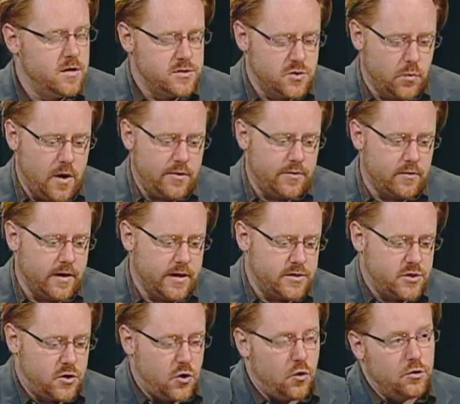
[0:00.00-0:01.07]
So whether
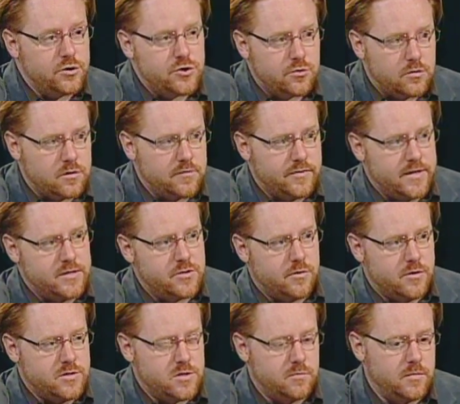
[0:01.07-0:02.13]
it's cultural event
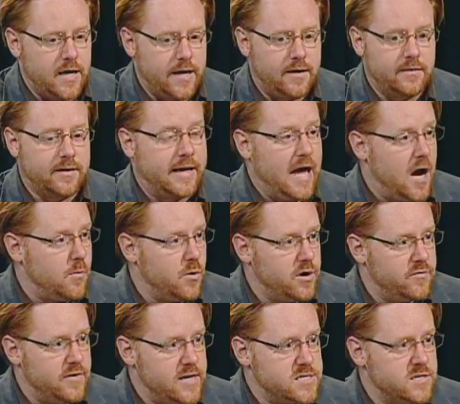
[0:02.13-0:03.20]
tourism like the
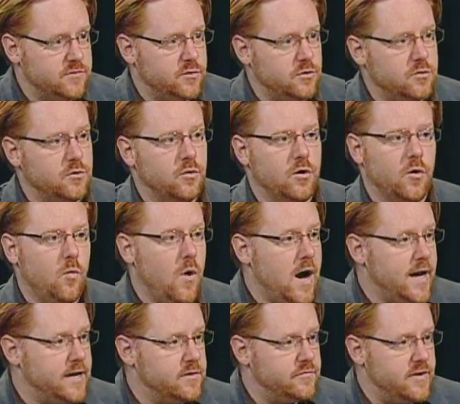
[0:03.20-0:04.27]
Cowboy Festival or a
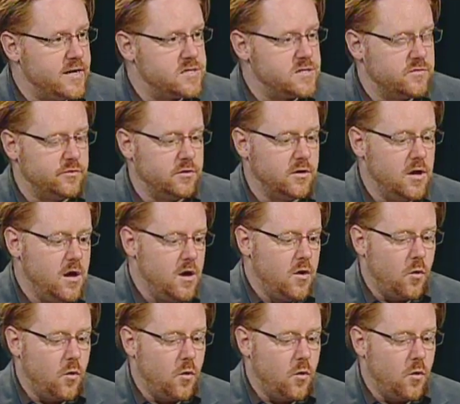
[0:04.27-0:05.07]
wine festival,